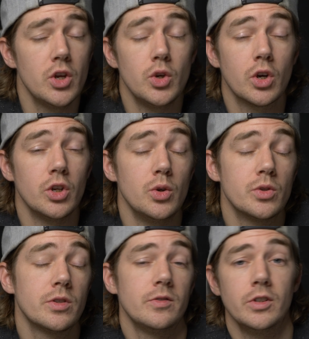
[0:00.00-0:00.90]
you can
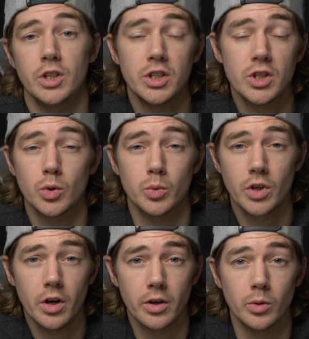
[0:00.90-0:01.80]
use the digital
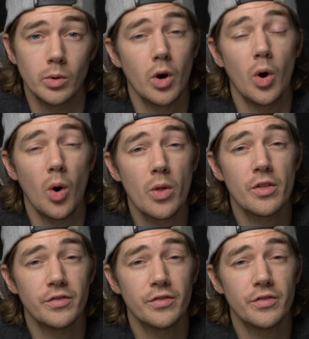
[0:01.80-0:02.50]
dial, or on the